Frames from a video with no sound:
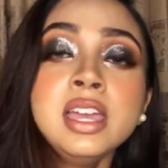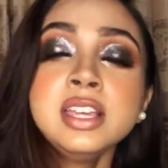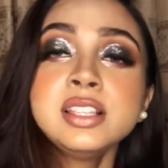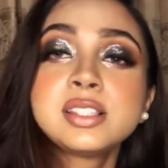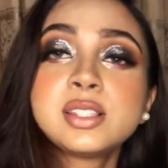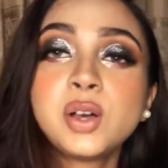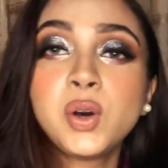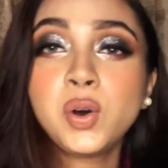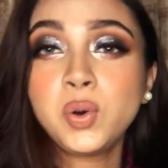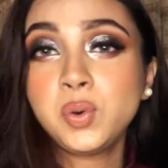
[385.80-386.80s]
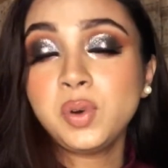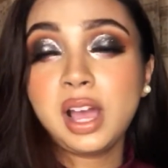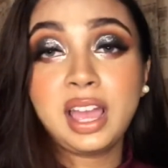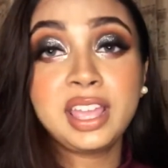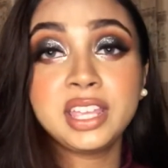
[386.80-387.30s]
So
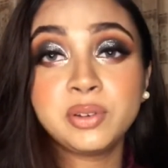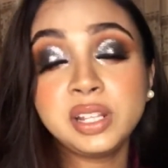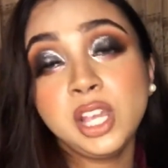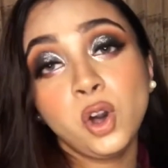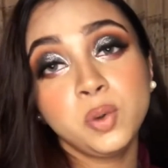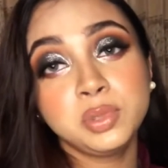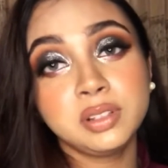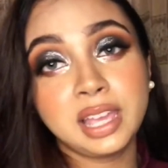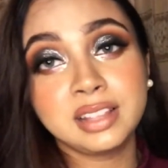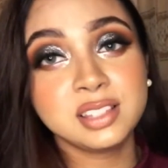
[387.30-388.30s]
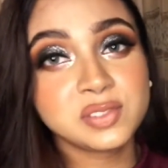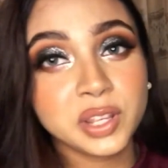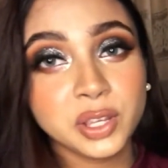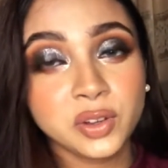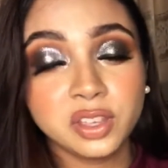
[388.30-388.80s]
I really hope you liked this
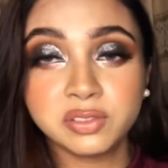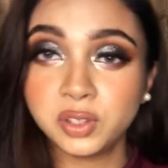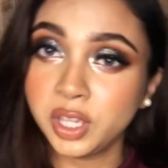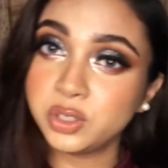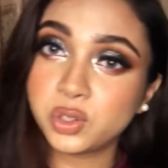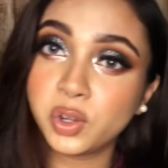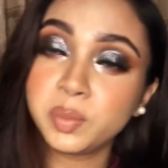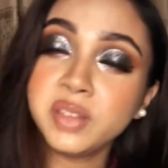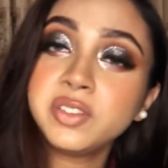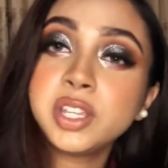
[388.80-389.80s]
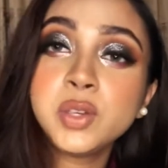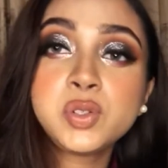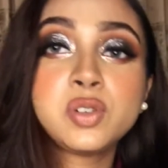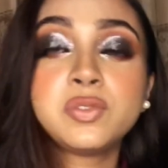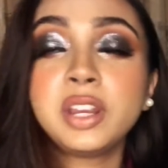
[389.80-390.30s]
video. If you enjoyed my video,
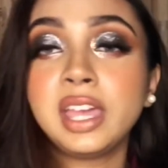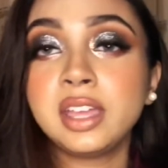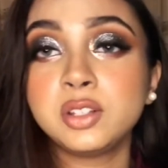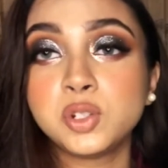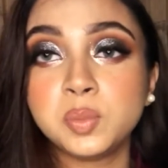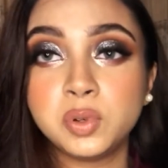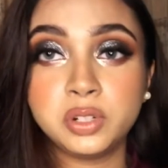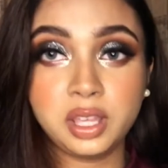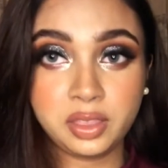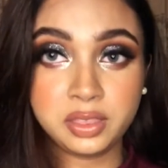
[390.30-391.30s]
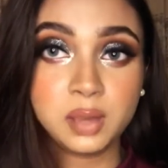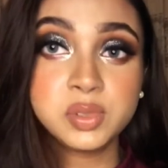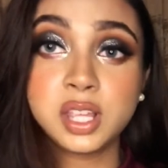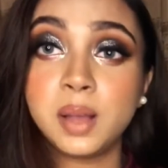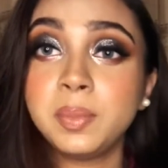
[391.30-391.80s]
don't forget to put a
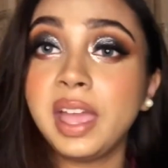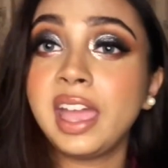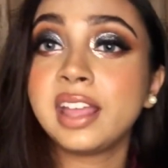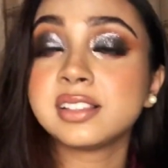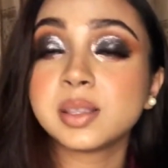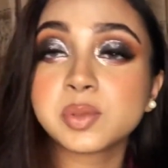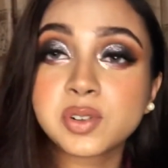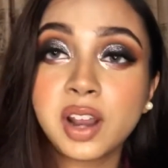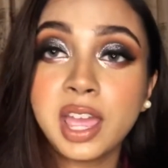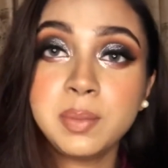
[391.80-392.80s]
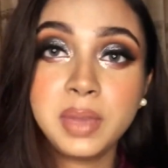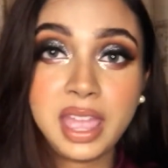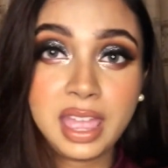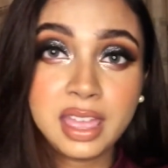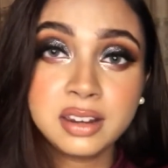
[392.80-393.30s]
thumbs up and subscribe
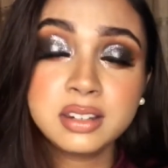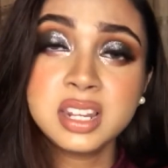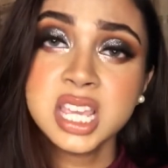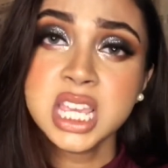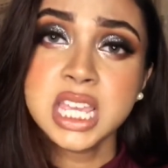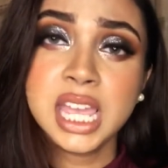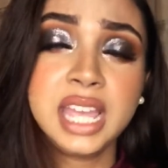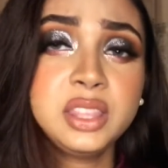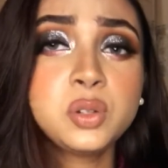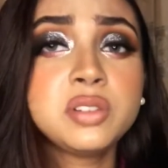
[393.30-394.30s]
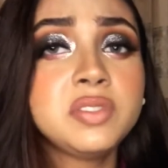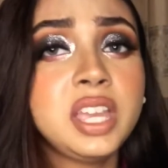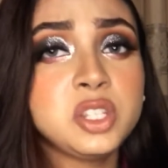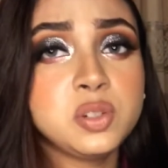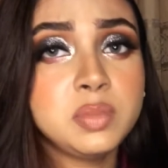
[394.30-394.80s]
and hit the
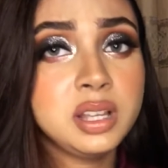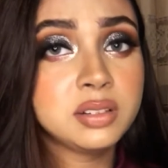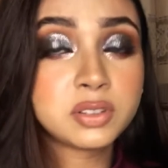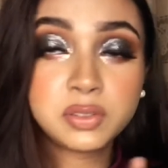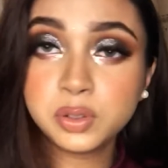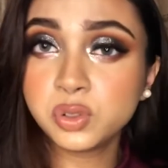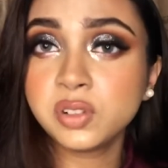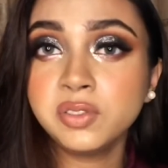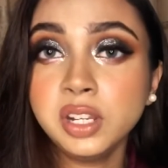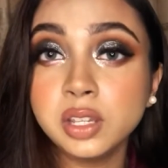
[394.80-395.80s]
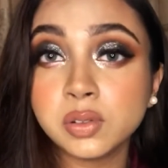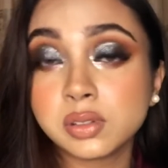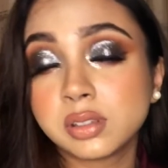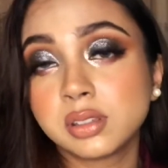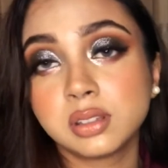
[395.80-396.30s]
notification bell for future
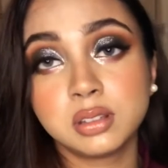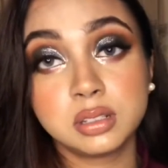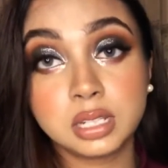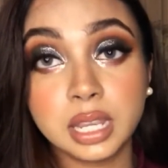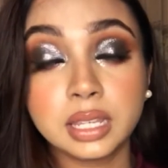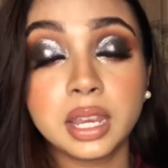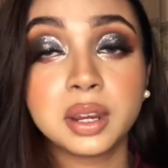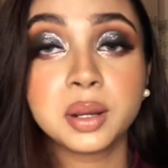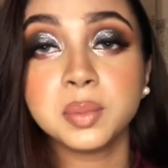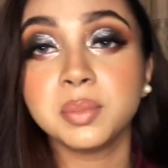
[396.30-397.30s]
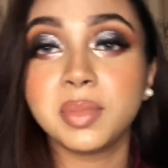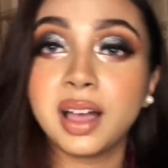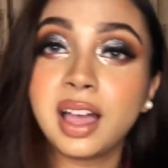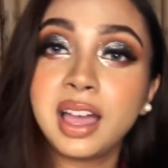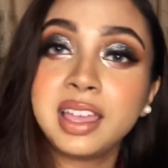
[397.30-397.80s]
videos. Take care.
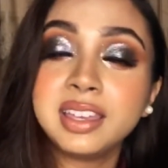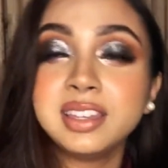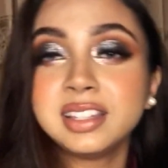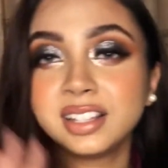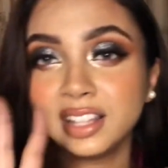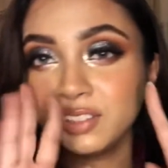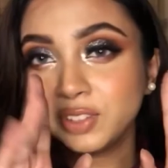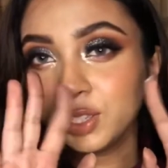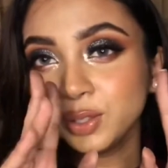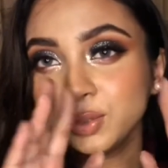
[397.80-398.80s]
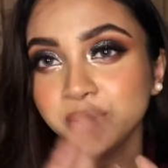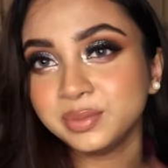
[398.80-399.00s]
Bye. Love you.